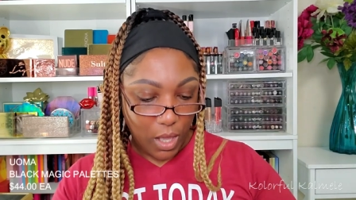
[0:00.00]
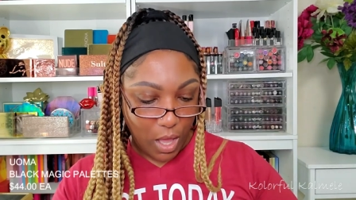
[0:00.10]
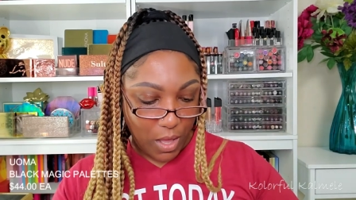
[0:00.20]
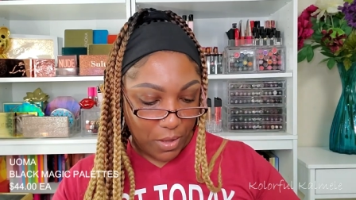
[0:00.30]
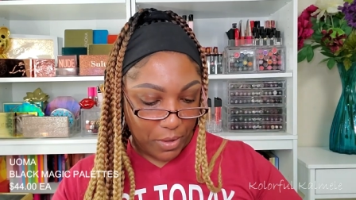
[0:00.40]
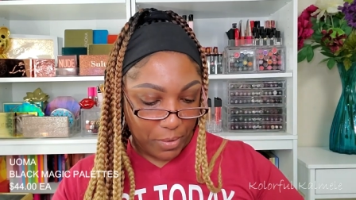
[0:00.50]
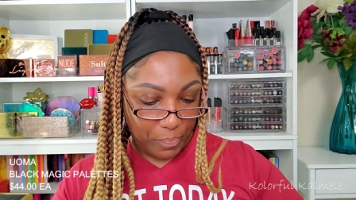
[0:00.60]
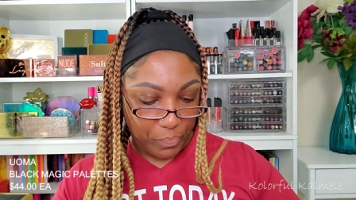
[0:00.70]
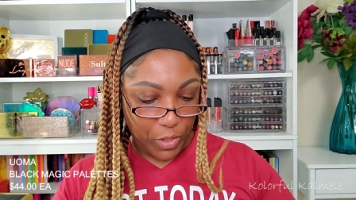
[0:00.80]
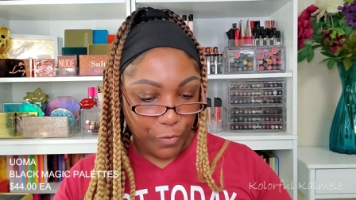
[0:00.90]

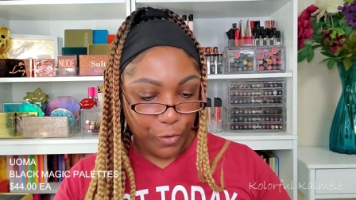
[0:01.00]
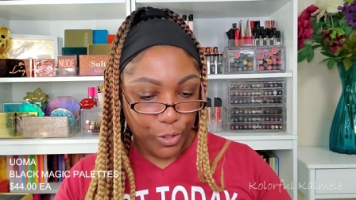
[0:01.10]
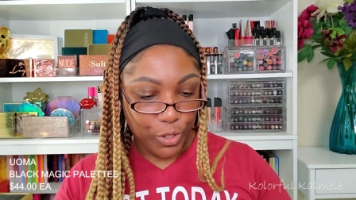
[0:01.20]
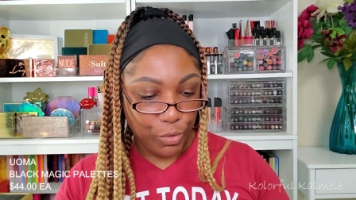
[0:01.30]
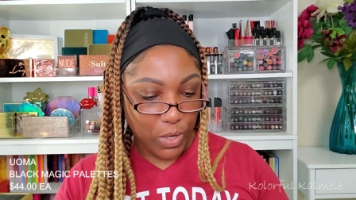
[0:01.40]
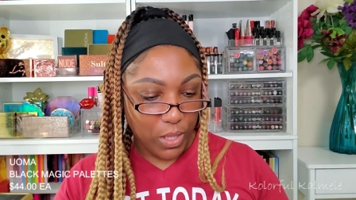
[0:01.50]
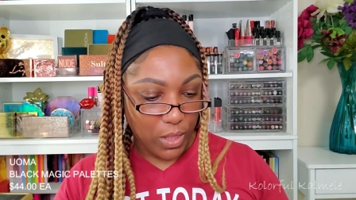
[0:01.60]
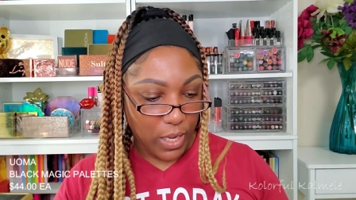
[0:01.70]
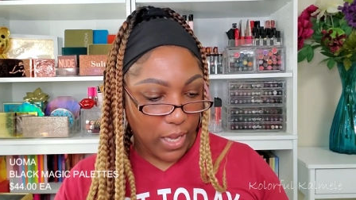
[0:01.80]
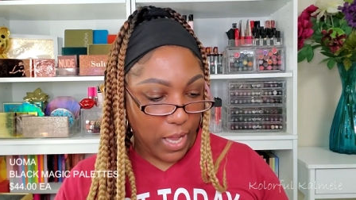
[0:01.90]
The first three
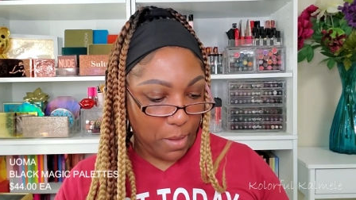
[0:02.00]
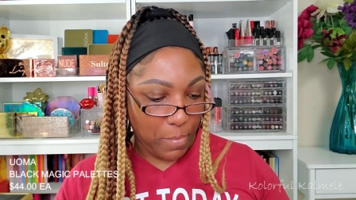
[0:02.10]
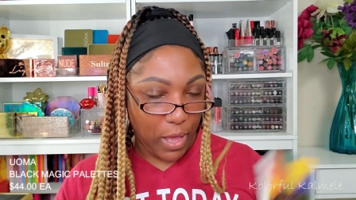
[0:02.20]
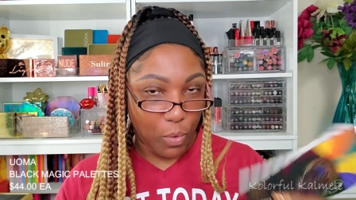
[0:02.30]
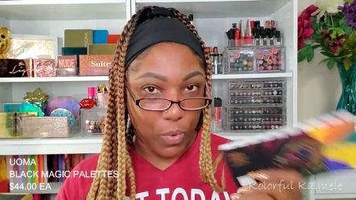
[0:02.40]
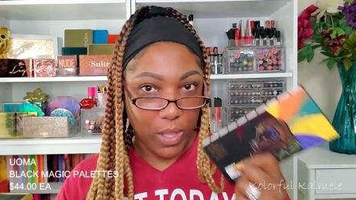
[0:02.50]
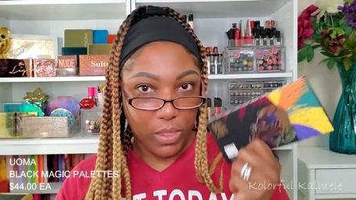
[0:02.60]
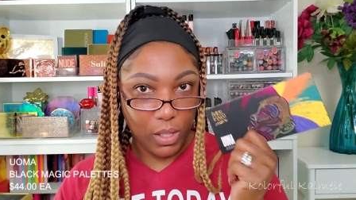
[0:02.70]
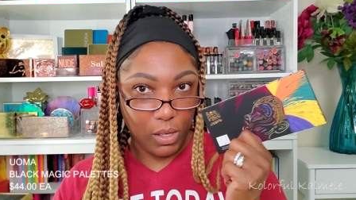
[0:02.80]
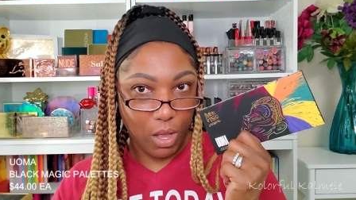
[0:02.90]
that they came out
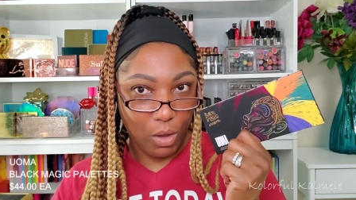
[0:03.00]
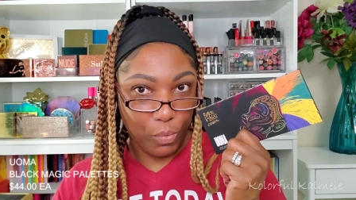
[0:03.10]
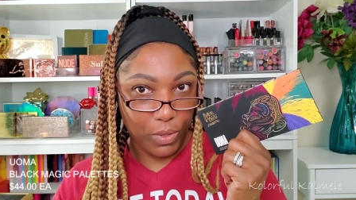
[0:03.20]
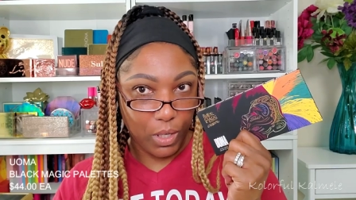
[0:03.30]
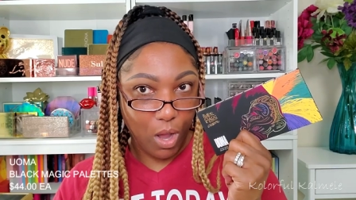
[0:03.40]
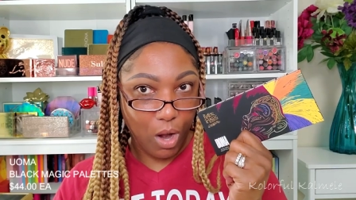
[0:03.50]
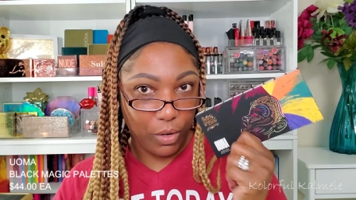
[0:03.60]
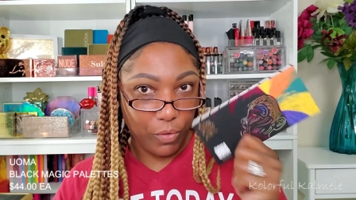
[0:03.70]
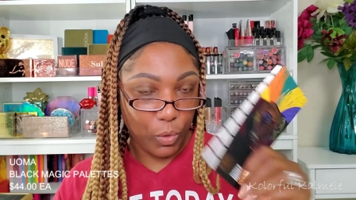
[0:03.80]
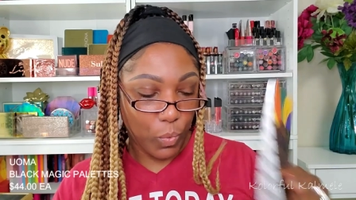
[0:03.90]
with, along with the
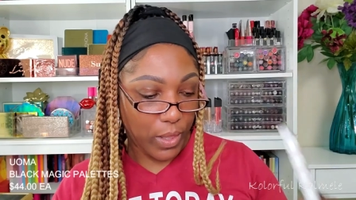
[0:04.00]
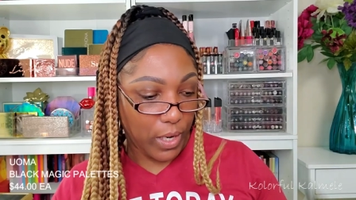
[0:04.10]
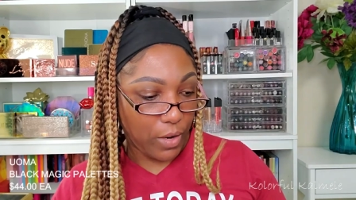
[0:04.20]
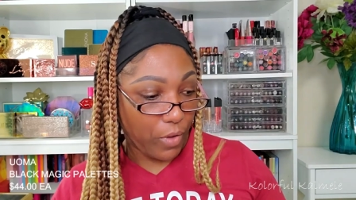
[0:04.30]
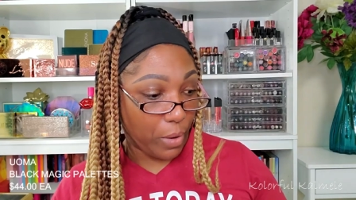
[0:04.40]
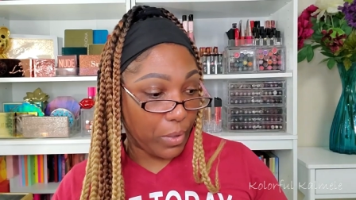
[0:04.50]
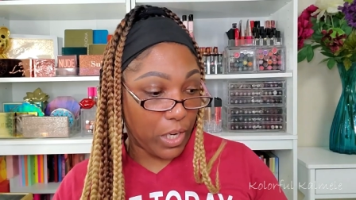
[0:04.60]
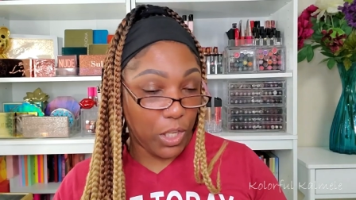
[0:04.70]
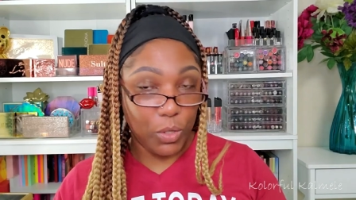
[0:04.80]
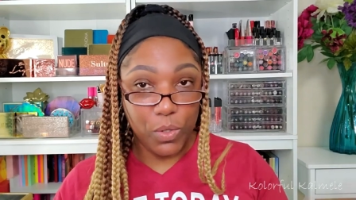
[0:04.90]
Carnival one that I've already
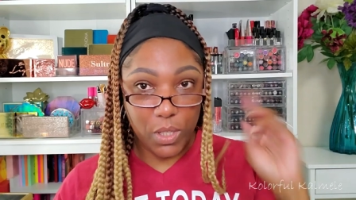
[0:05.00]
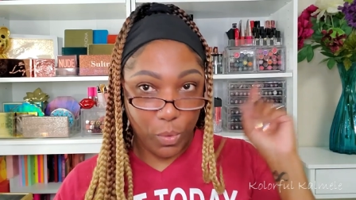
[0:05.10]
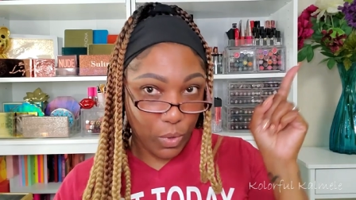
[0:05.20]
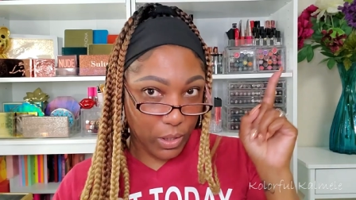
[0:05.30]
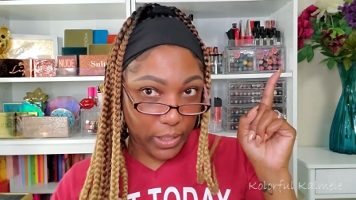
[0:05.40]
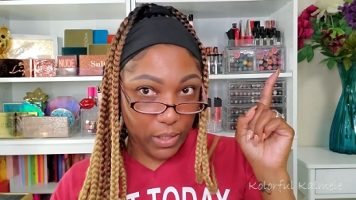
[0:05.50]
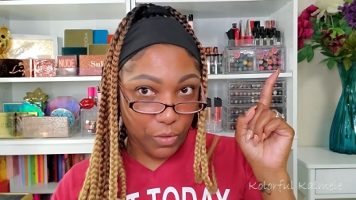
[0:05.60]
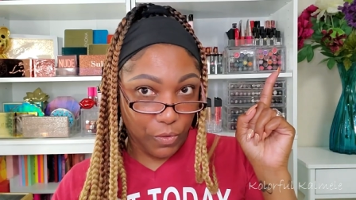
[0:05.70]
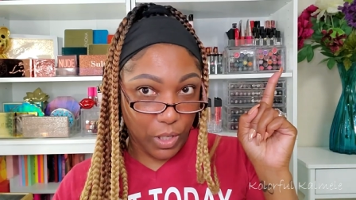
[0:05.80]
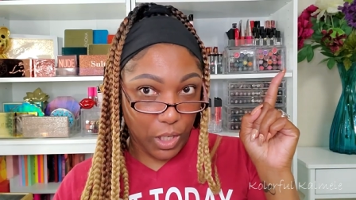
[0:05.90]
used. I will link the
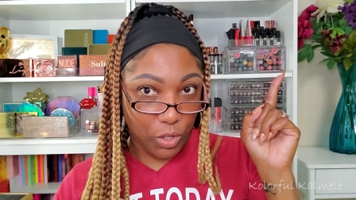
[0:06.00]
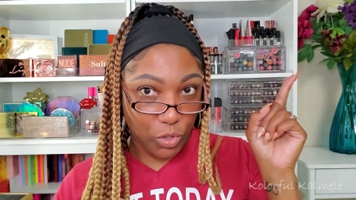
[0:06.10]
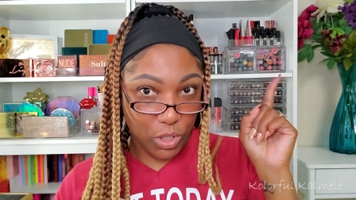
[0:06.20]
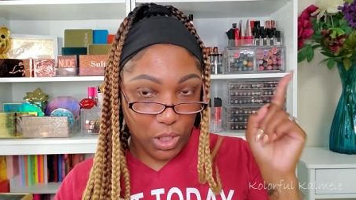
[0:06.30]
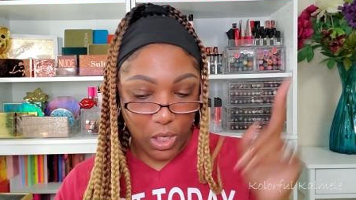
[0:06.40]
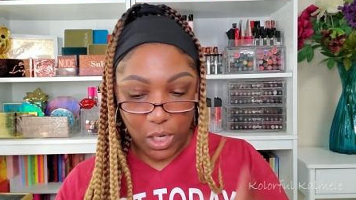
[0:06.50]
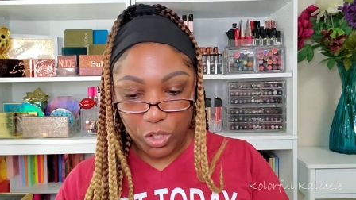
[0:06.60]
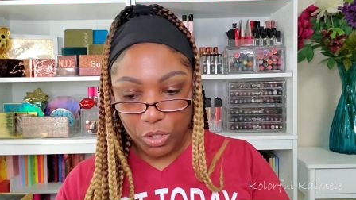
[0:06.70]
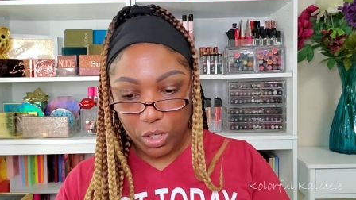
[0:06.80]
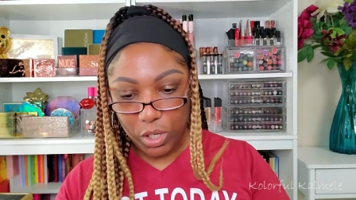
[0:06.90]
video just in case
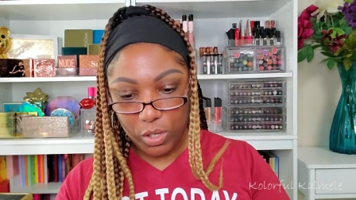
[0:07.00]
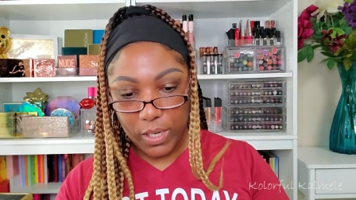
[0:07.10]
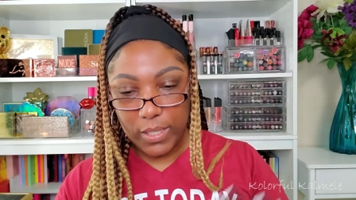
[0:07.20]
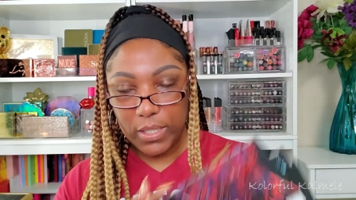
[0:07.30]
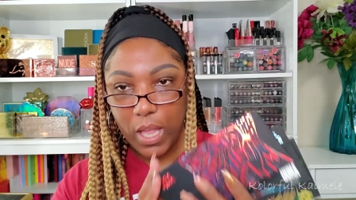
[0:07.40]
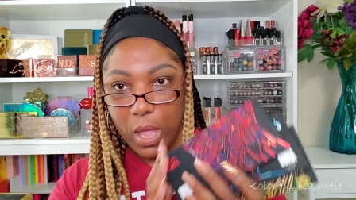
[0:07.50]
you're curious.